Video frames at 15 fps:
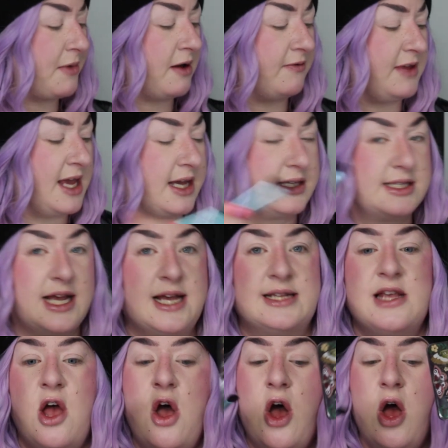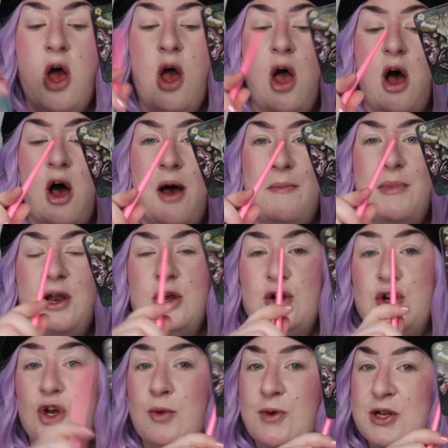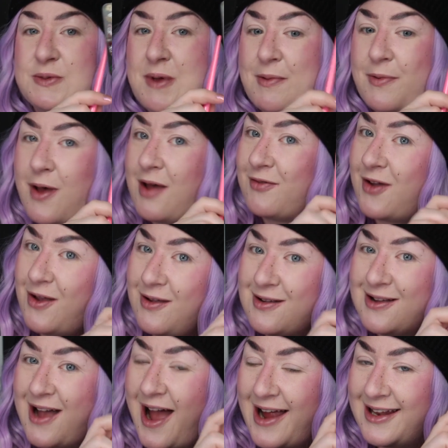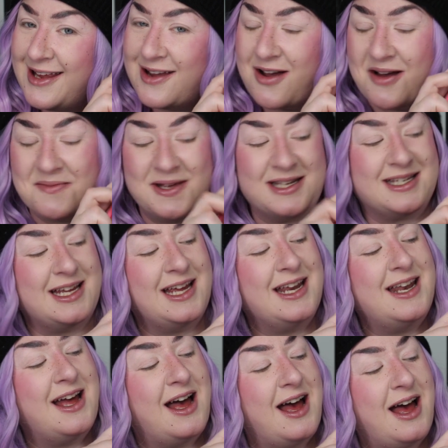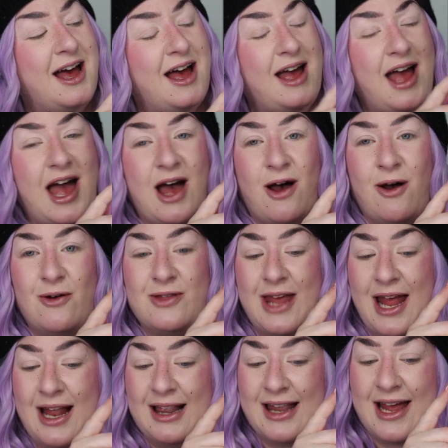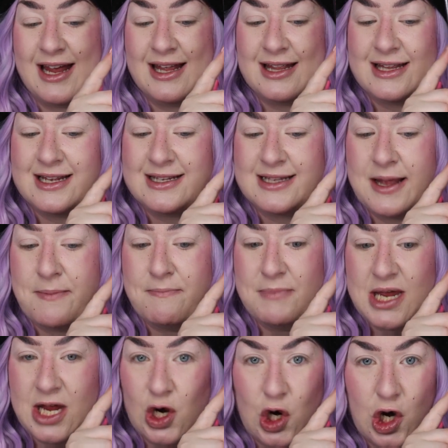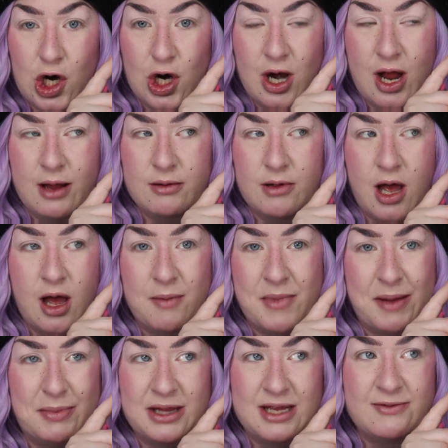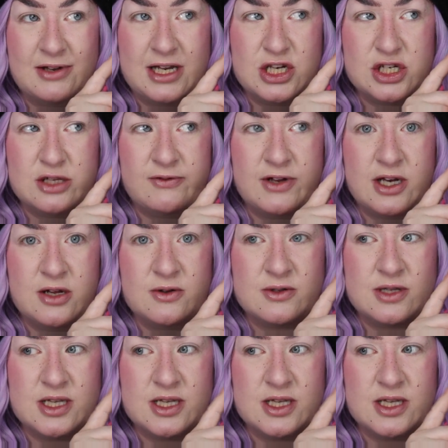off the excess. Numerous people have kindly commented how they like this mirror. I believe in each of the videos